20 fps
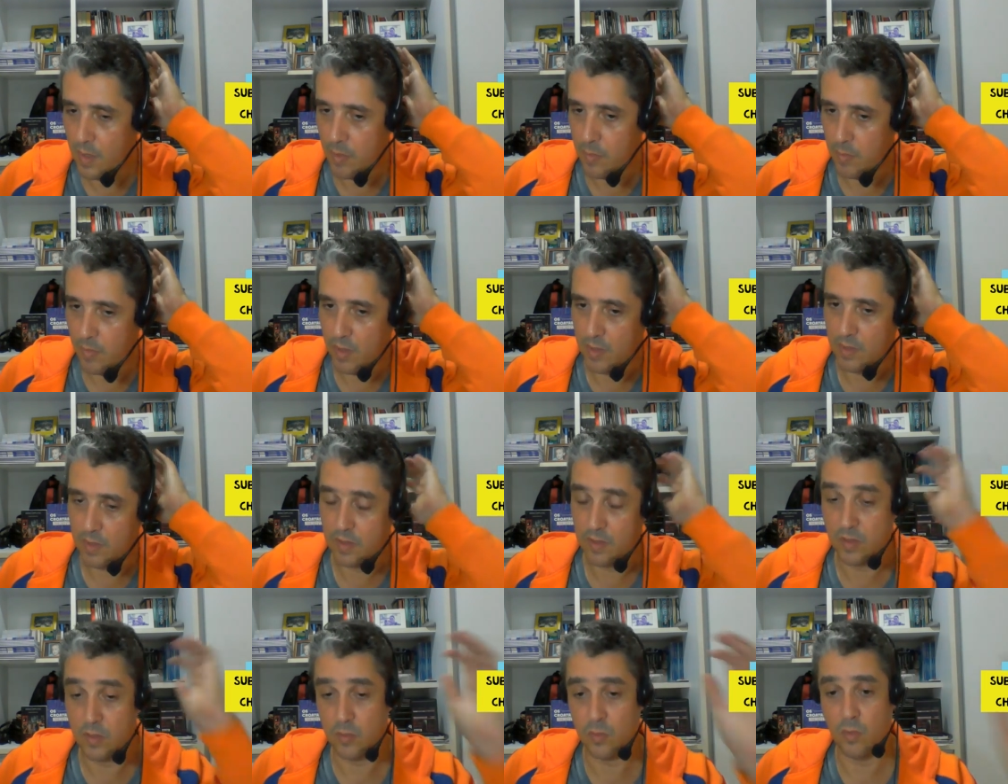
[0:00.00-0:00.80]
but
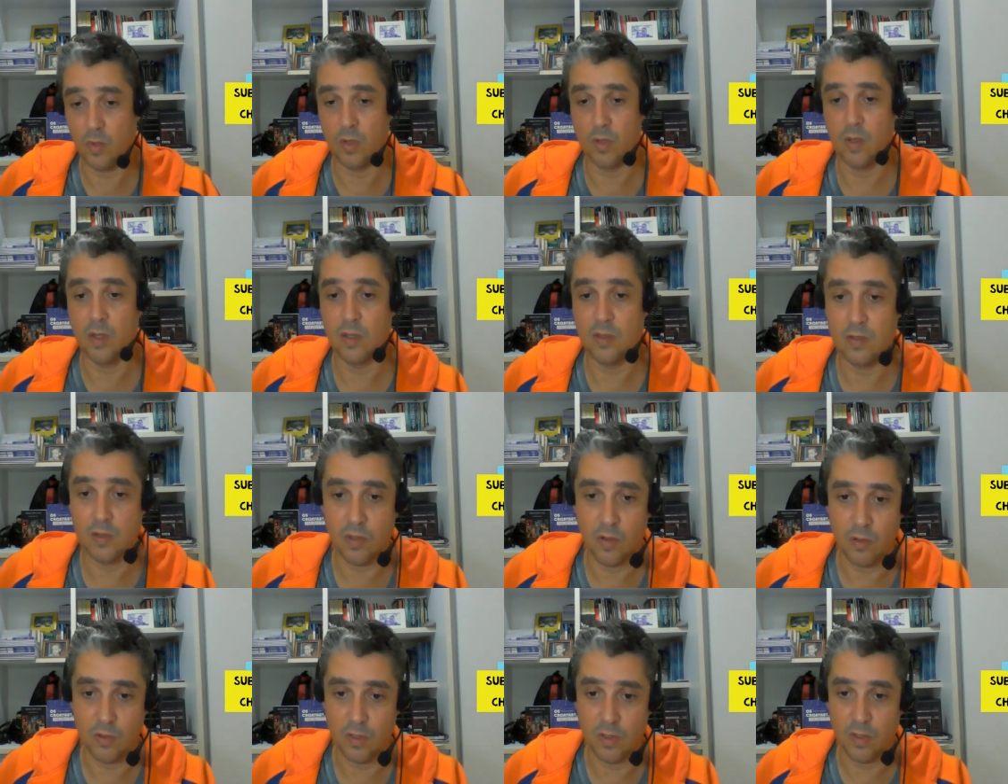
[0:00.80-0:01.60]
this is what is
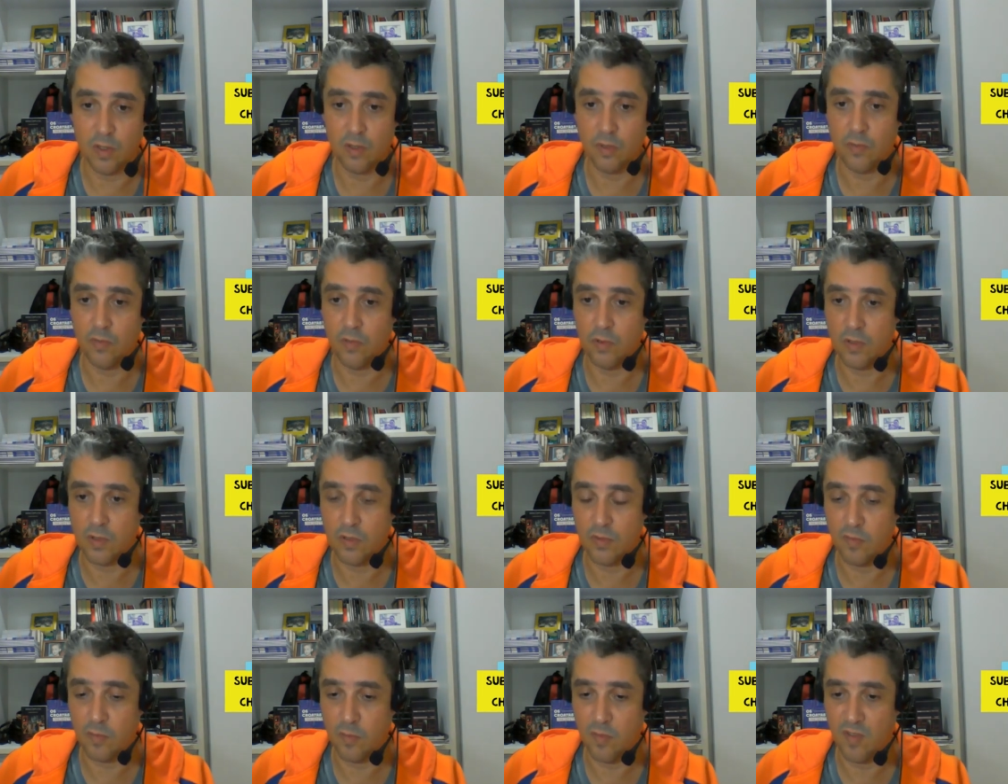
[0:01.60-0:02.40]
continental
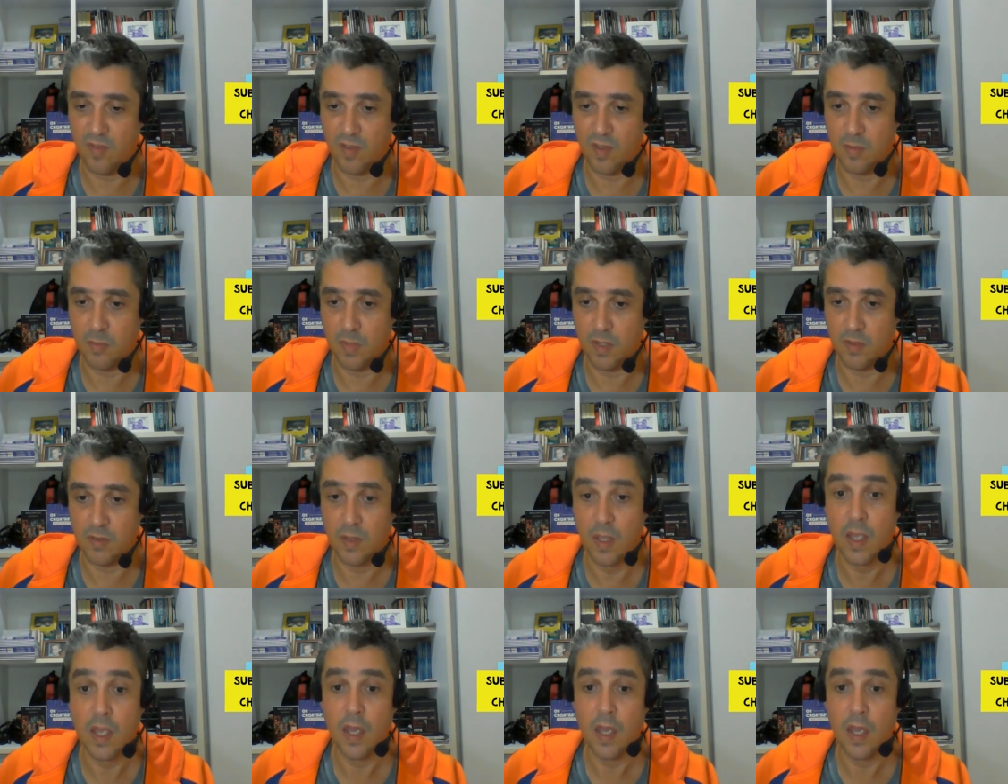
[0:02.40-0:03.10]
philosophy means.